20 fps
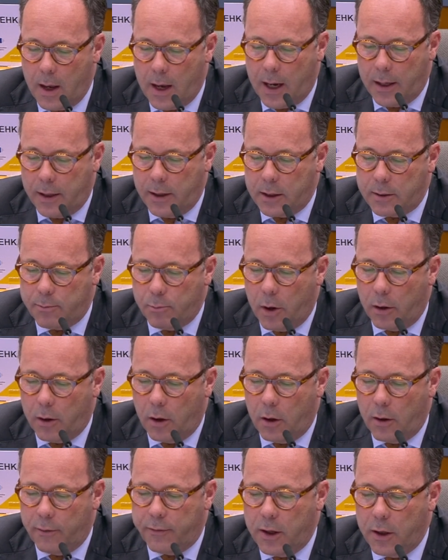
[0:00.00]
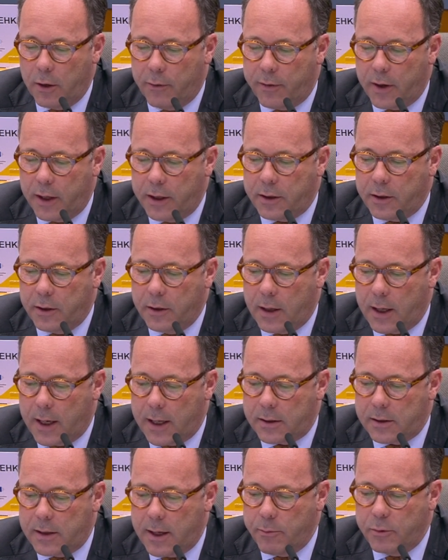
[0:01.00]
And this model of innovation
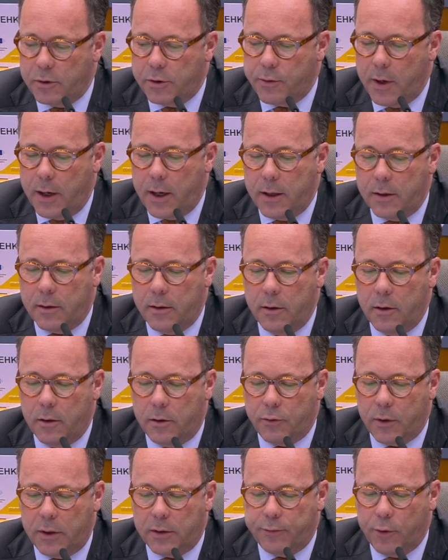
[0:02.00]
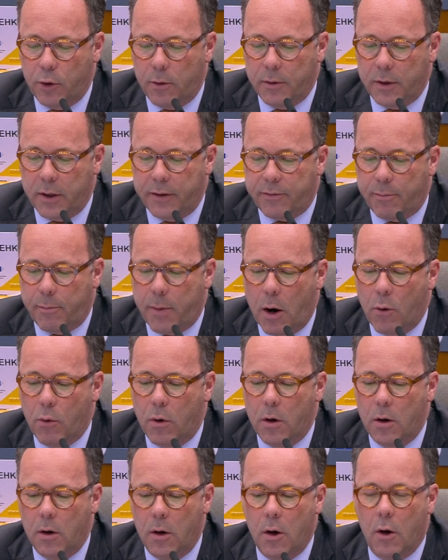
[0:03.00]
has demonstrated the transformative
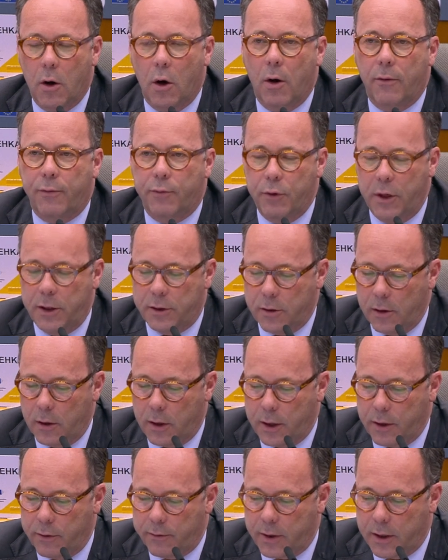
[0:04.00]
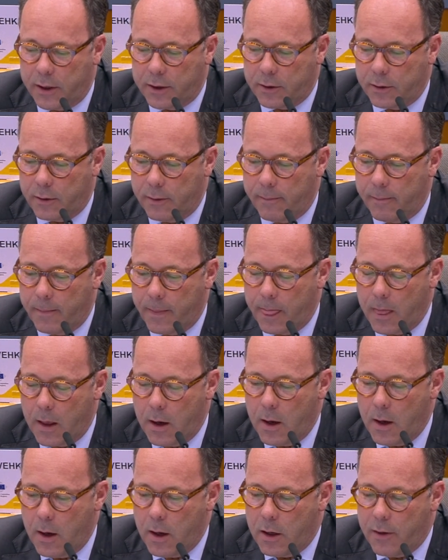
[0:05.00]
power of regional innovation.
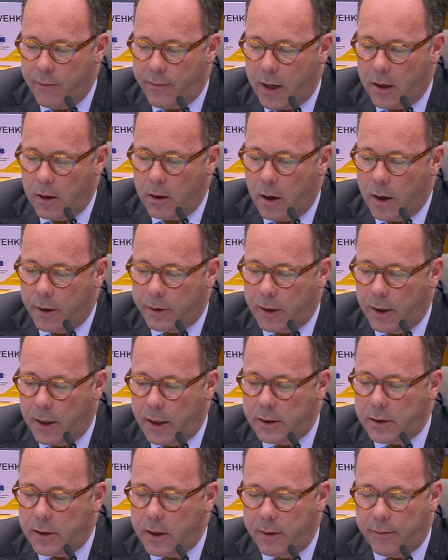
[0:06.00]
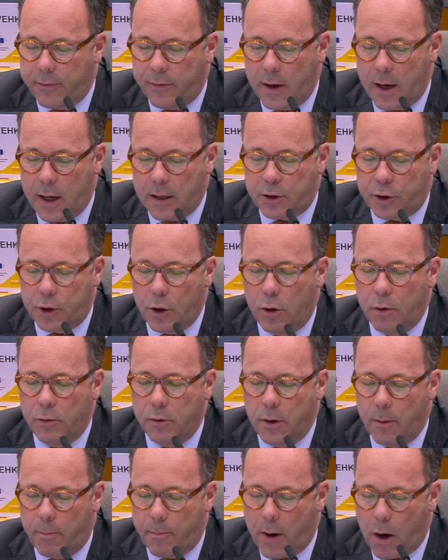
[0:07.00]
The Vanguard Initiative has
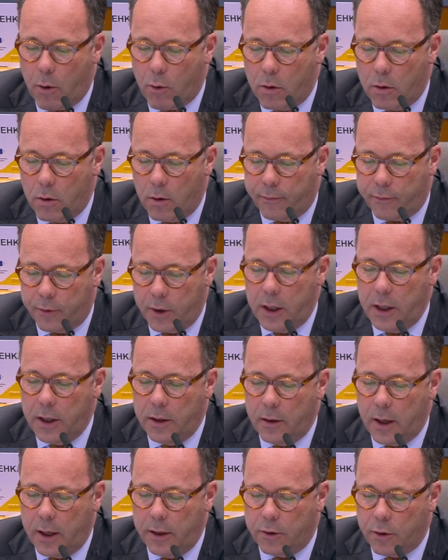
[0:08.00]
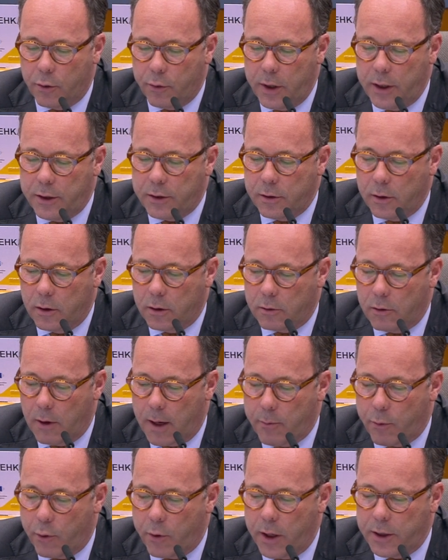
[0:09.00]
shown the power of interregional
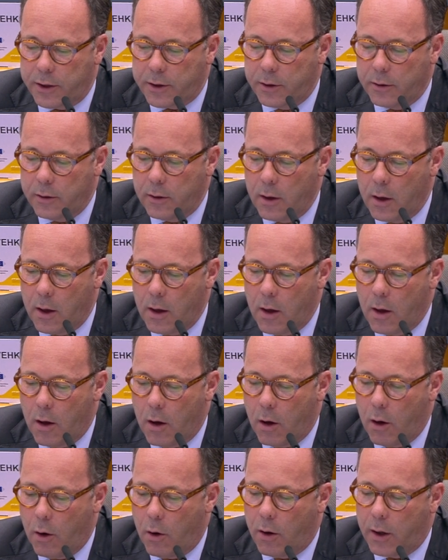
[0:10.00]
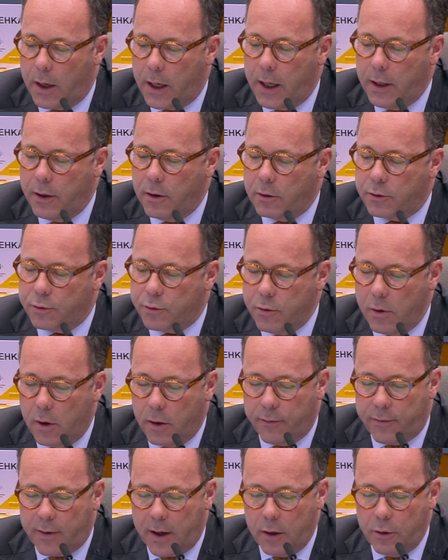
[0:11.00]
collaboration along
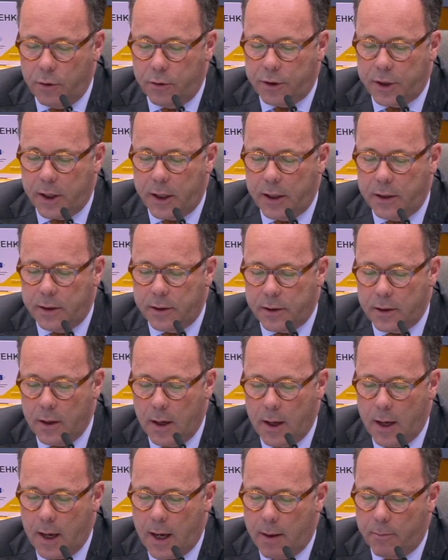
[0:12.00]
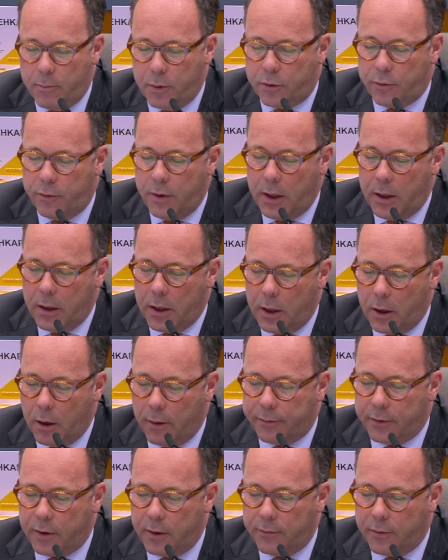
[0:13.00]
industrial value chains and between
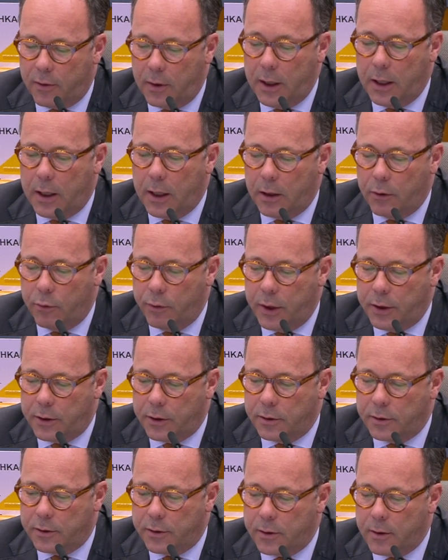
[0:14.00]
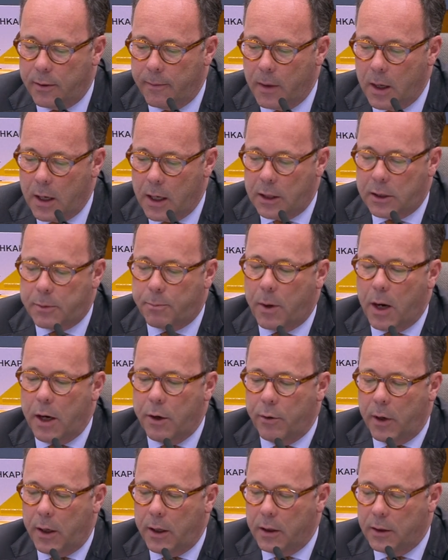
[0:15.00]
innovative leading regions,
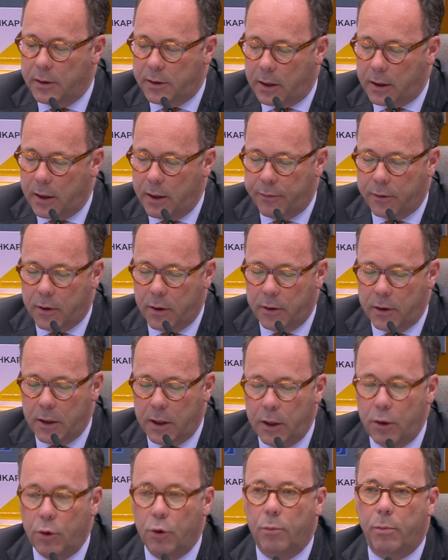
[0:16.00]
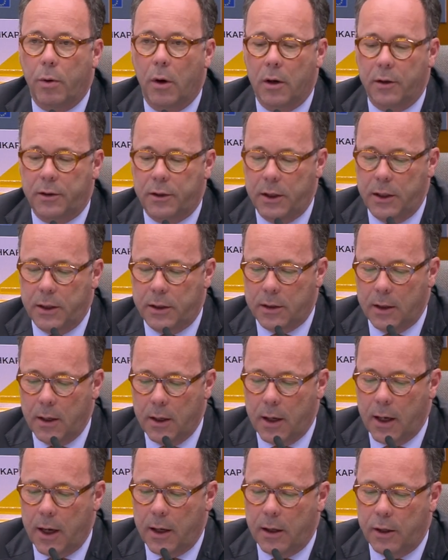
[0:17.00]
inspiring significant EU policies
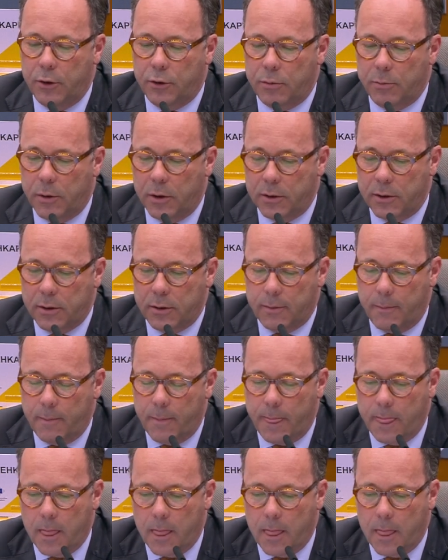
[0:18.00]
and instruments.